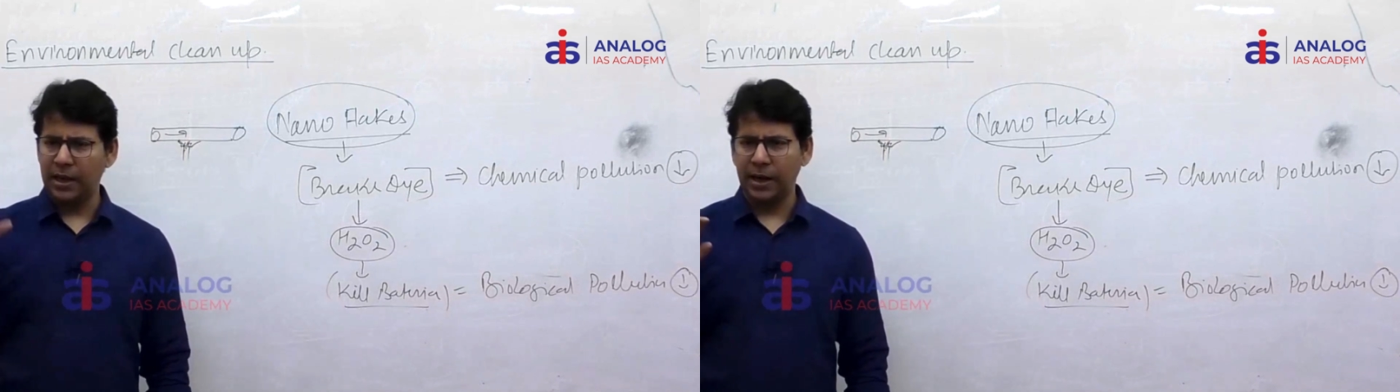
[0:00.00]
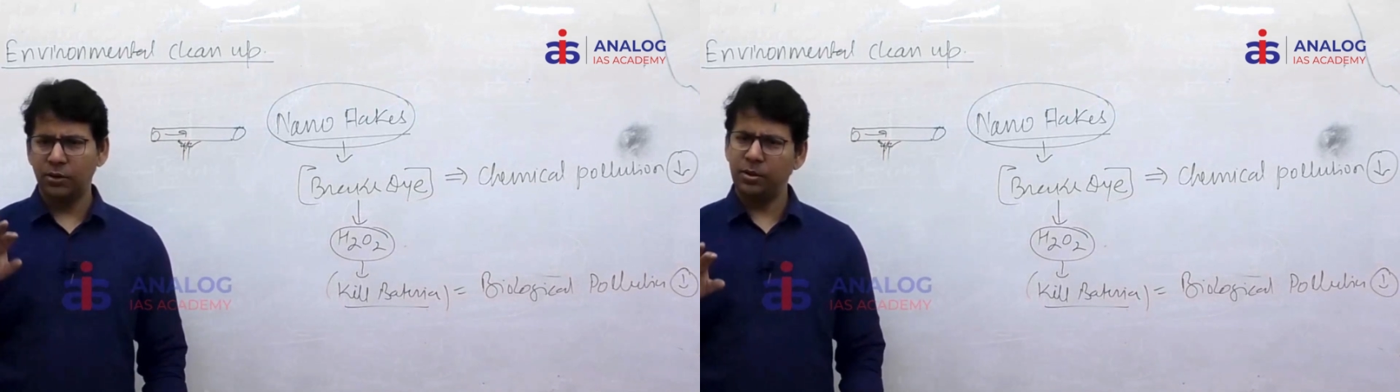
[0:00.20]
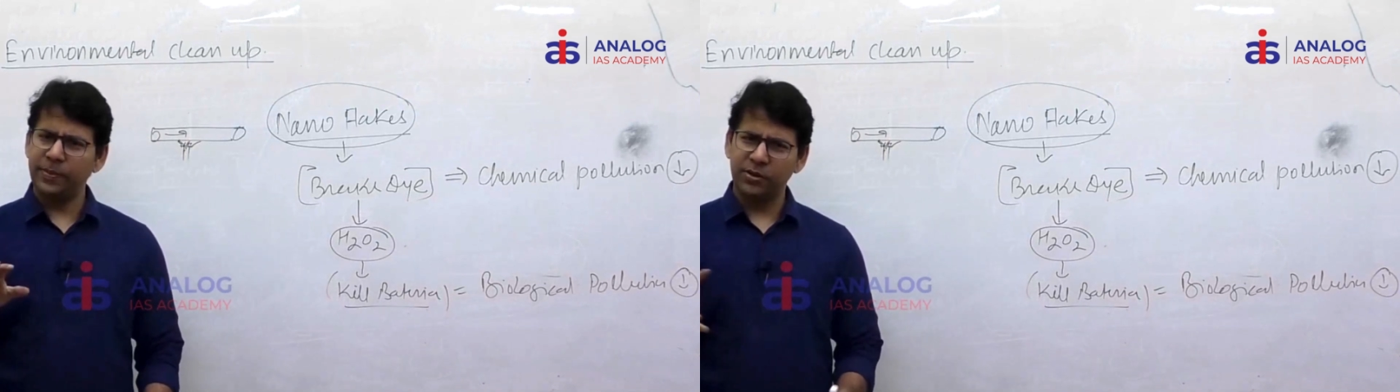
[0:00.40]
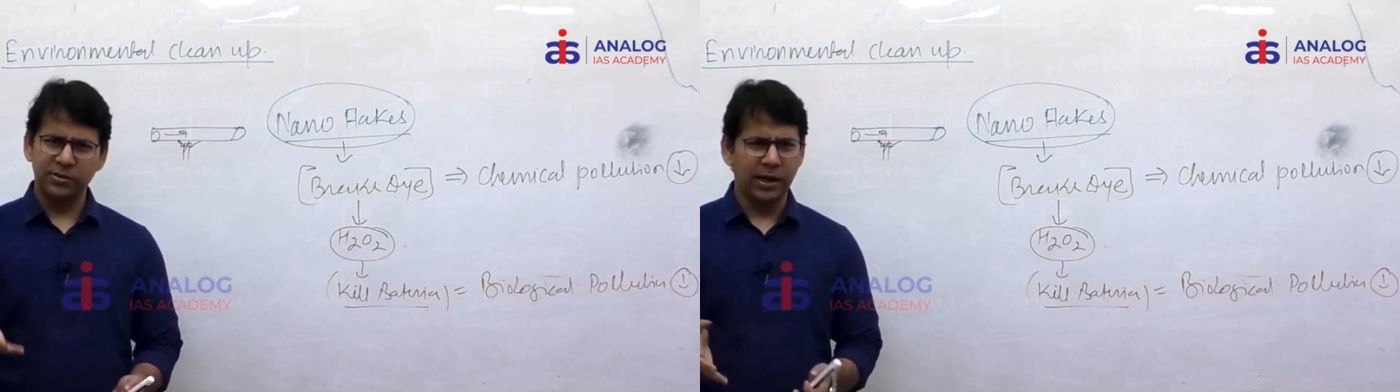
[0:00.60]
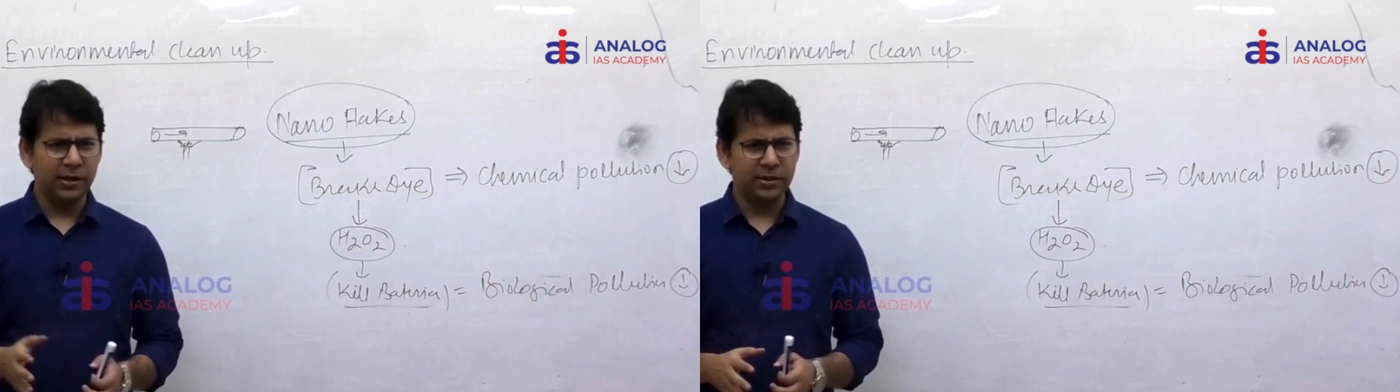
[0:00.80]
and hydrogen
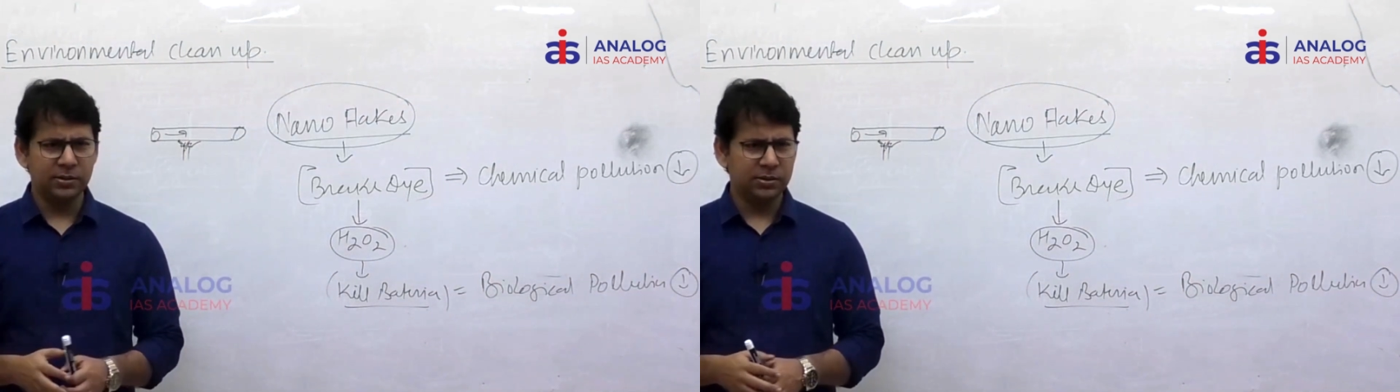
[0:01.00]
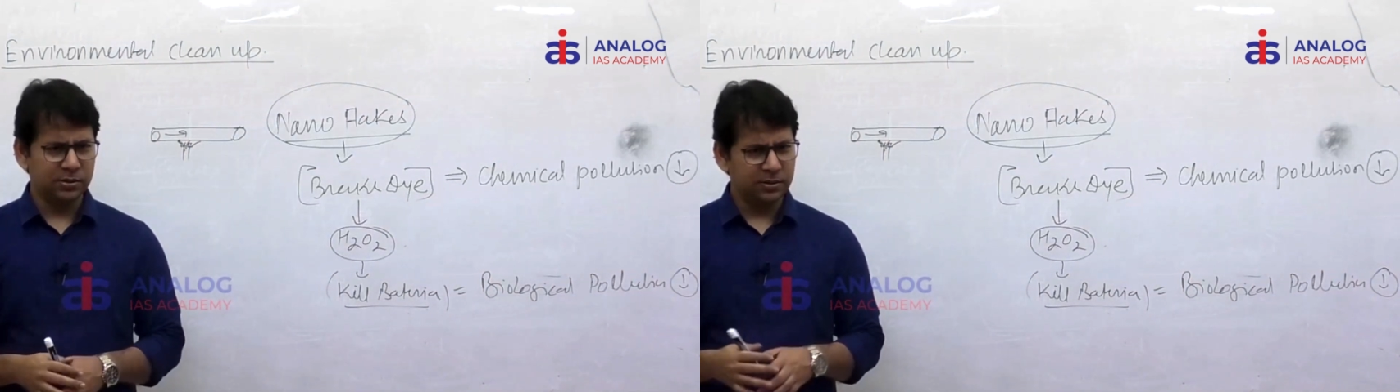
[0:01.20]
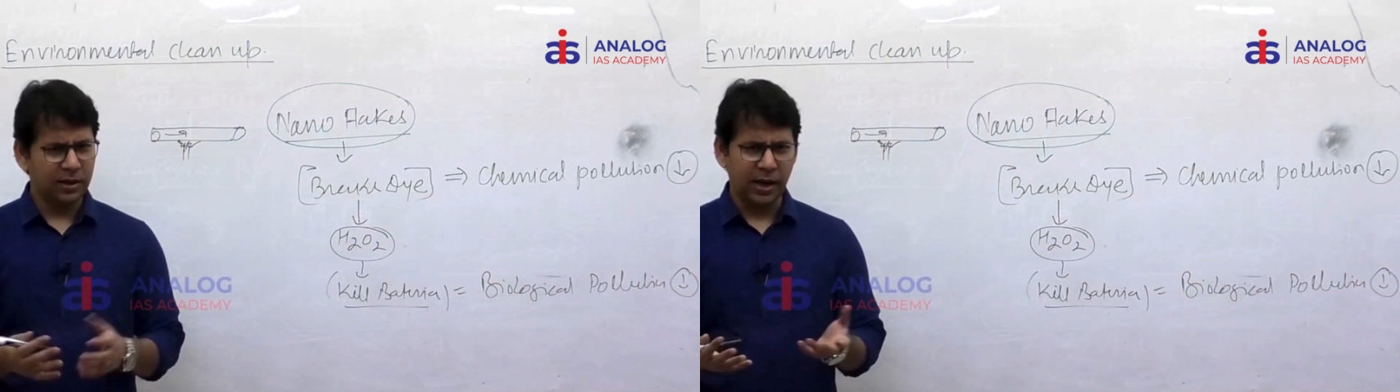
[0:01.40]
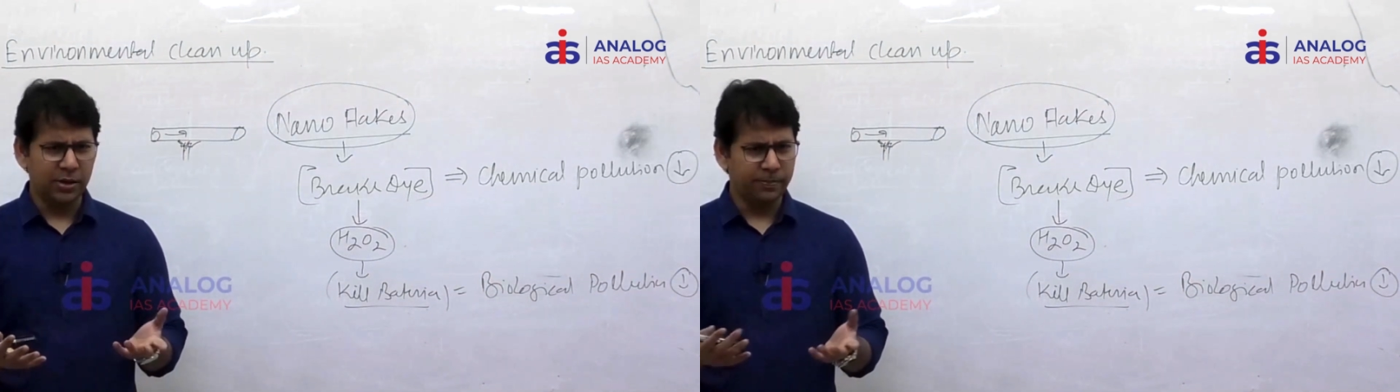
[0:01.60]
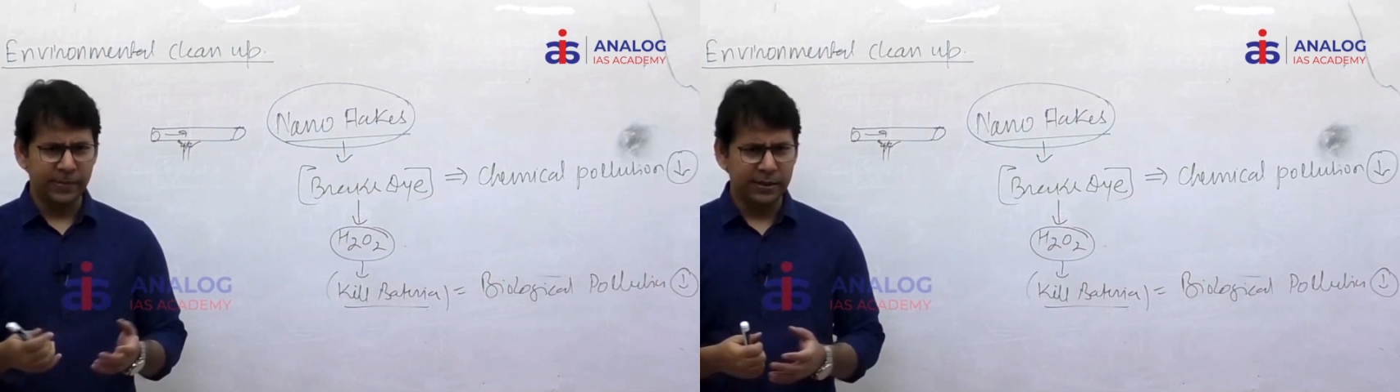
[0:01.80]
peroxide is
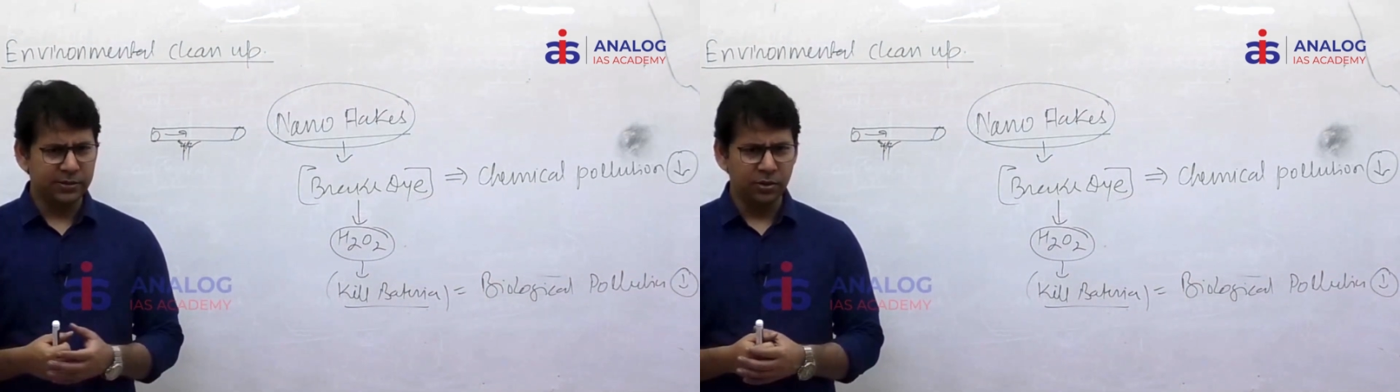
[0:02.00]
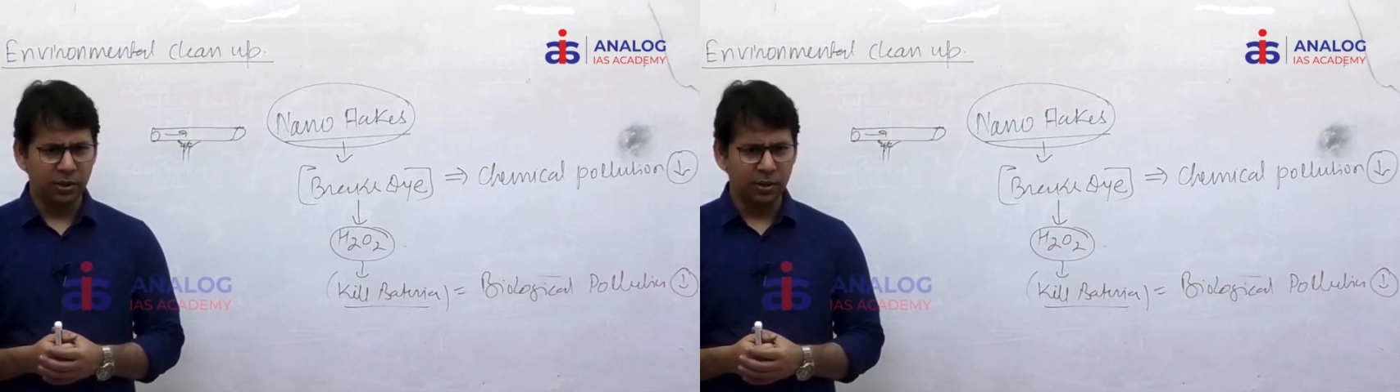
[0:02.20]
kind of medicine